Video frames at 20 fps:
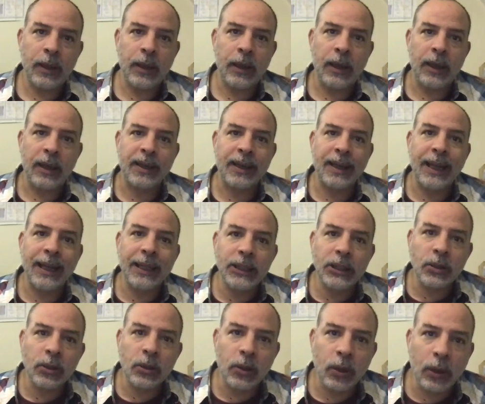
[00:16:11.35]
a
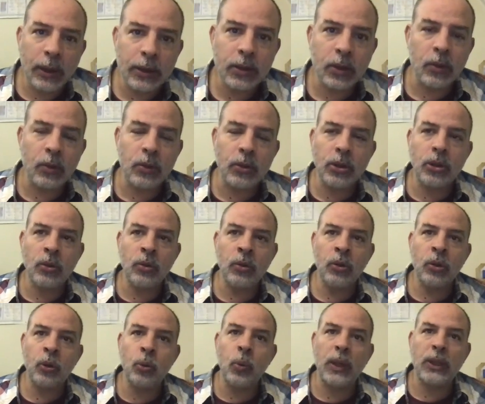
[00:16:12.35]
calcium chloride
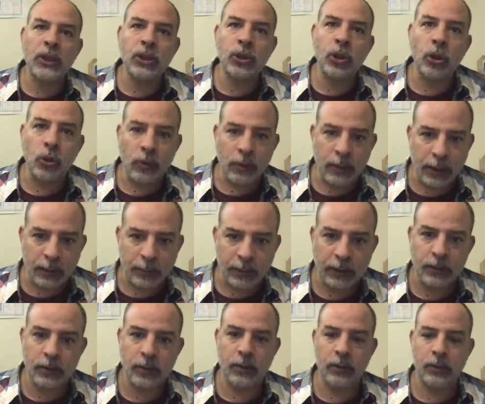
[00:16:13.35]
solution to a sodium
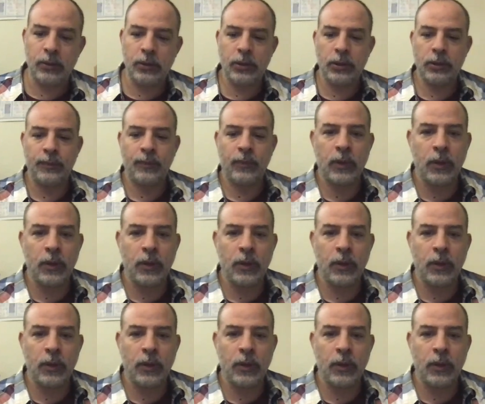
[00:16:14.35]
carbonate solution.